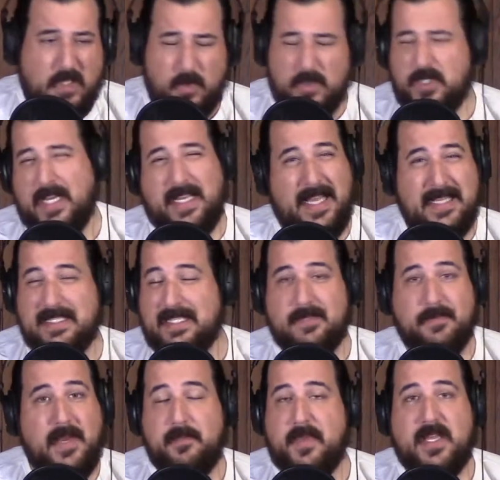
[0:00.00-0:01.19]
which I guess this
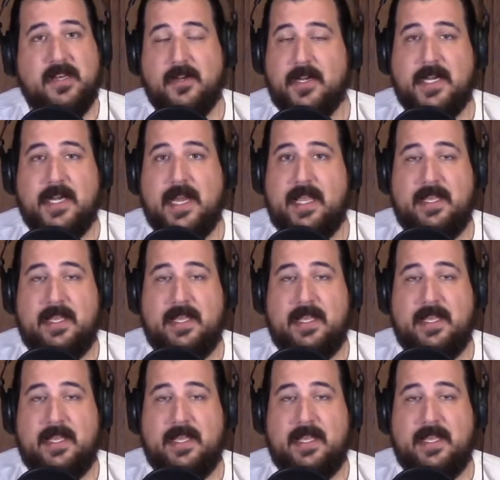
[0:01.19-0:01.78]
might be an